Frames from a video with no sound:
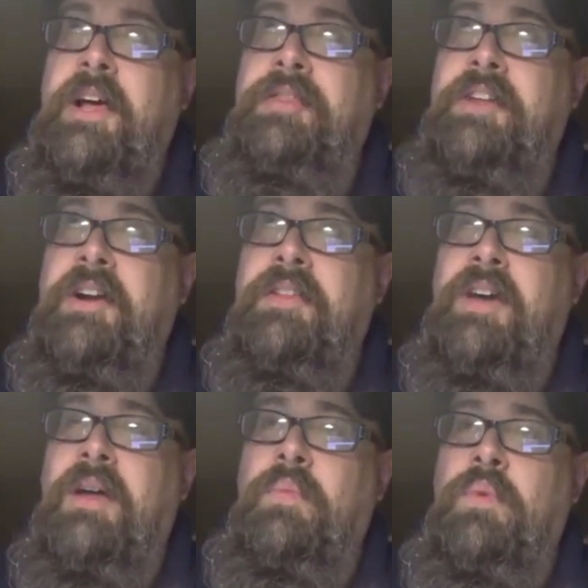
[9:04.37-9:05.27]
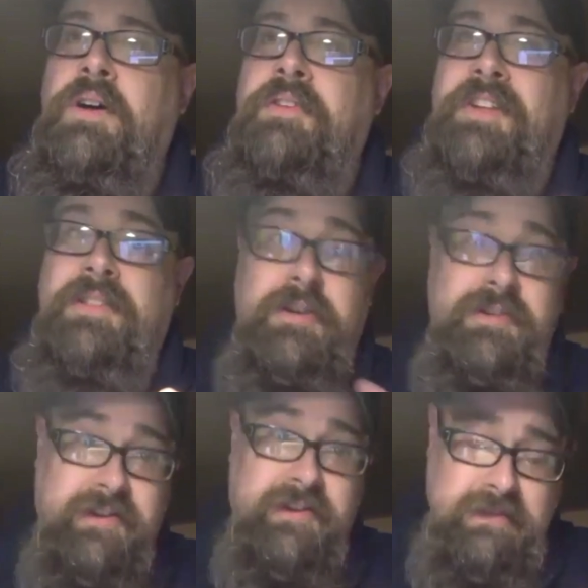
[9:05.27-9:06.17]
out there that was a little
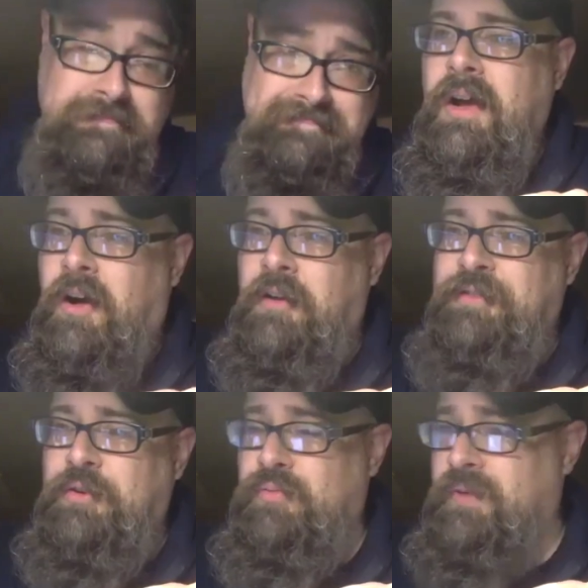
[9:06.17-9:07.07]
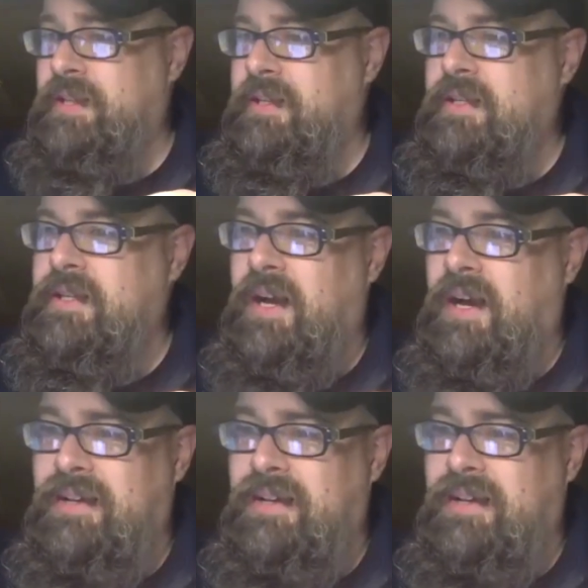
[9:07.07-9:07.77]
different, also really